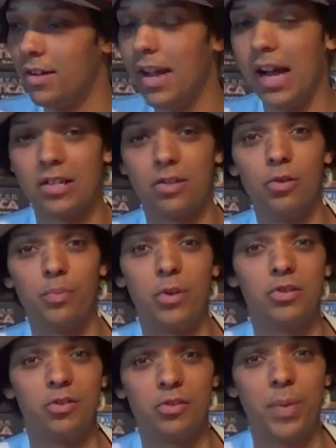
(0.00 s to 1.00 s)
yeah, so I was
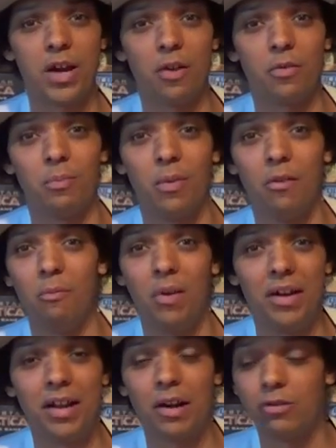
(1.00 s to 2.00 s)
supposed to do this pickups on
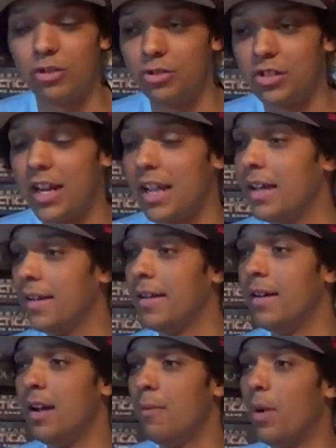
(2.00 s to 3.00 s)
Monday or Tuesday,
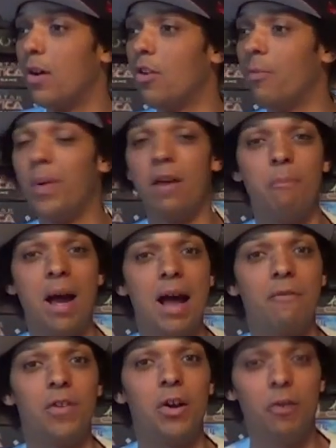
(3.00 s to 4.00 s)
but I got a bit of
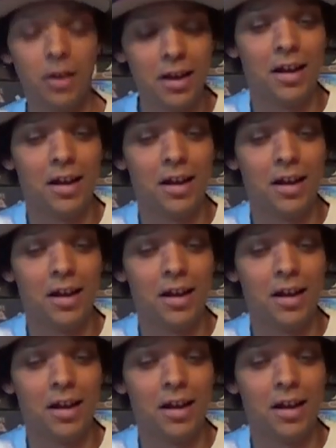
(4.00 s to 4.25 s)
man flu.